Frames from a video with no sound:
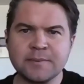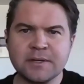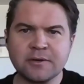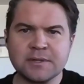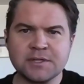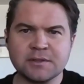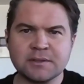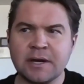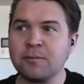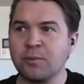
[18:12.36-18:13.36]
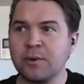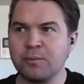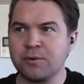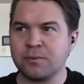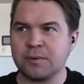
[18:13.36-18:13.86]
There's been a question.
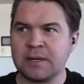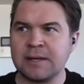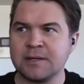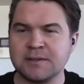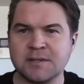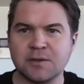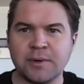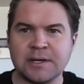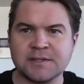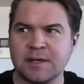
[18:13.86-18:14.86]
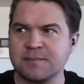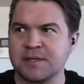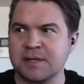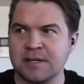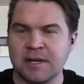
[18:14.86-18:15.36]
We will head into the wage
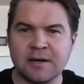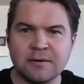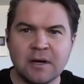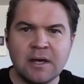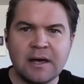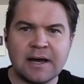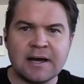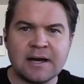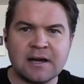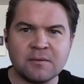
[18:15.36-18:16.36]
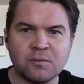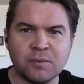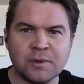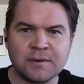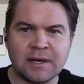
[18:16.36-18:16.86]
subsidy now.
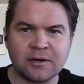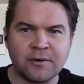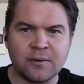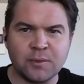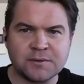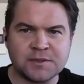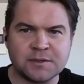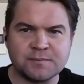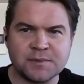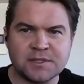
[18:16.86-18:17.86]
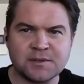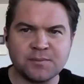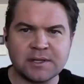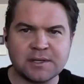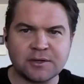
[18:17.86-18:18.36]
With Graham Wilson
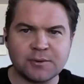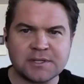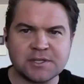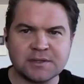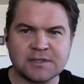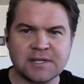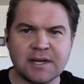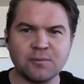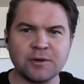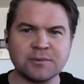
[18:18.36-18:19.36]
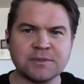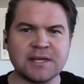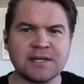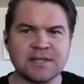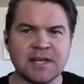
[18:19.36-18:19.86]
submitted a question saying, what
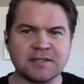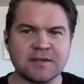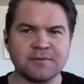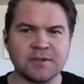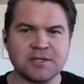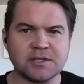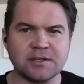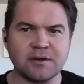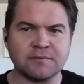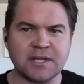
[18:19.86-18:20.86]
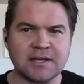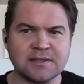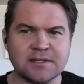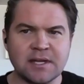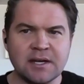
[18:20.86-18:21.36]
was the exact definition of
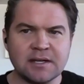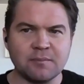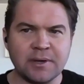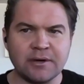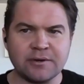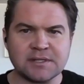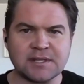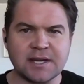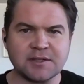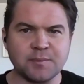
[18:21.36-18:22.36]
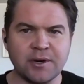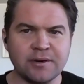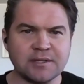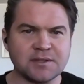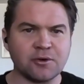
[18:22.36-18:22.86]
dates comparing sales
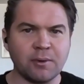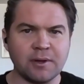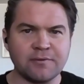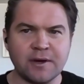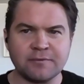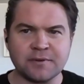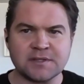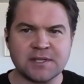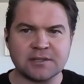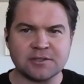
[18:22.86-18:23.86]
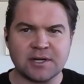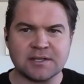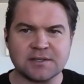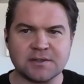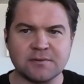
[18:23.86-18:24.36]
period to qualify for the second
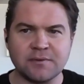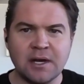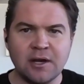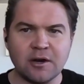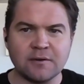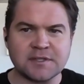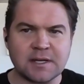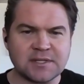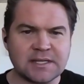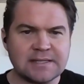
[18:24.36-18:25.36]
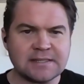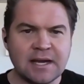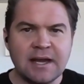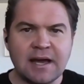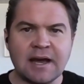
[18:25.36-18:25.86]
tranche of
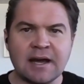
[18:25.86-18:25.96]
subsidies?